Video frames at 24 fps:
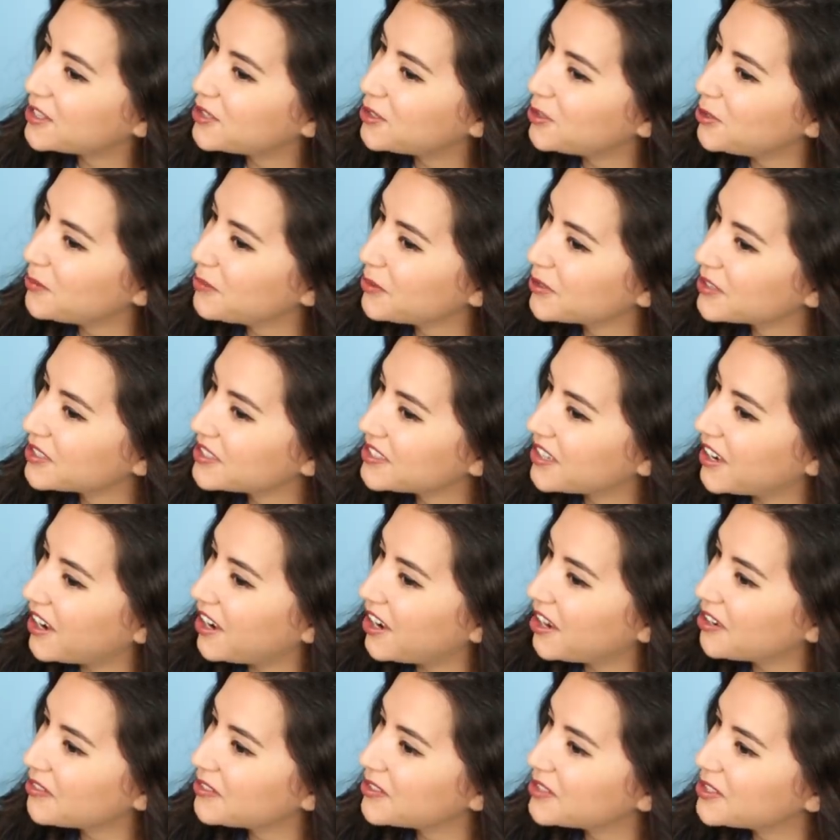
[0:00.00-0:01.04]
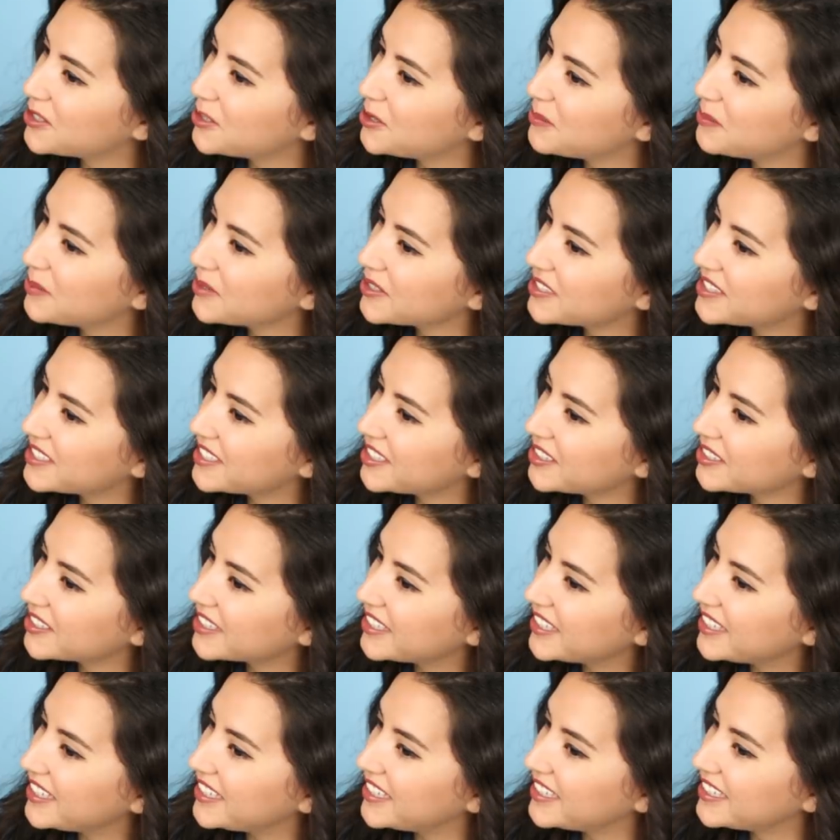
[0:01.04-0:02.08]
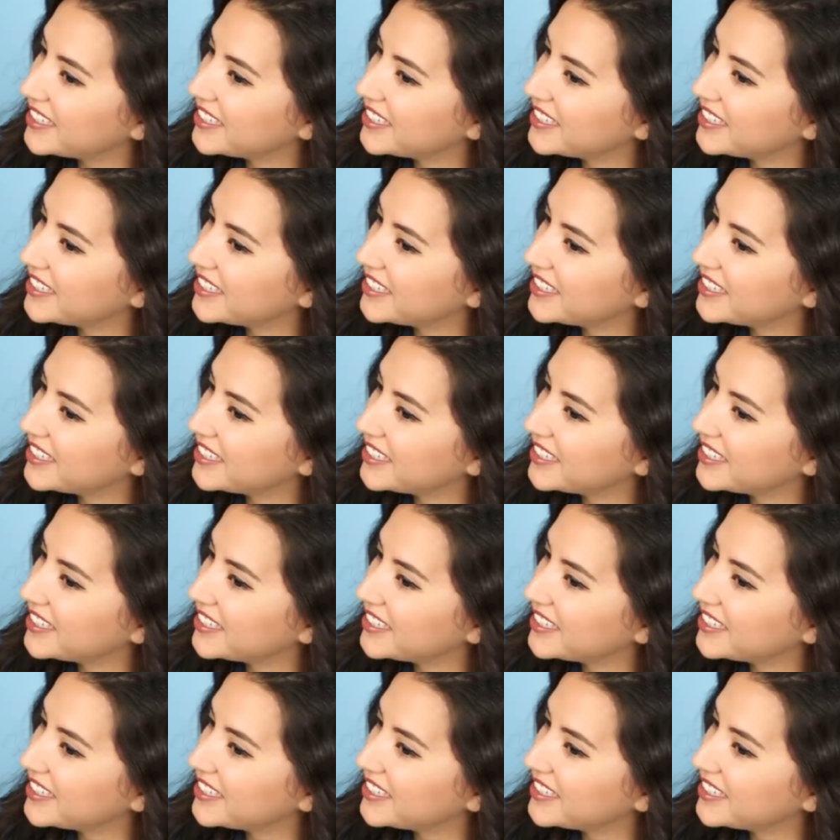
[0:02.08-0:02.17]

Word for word: super soft, super silky.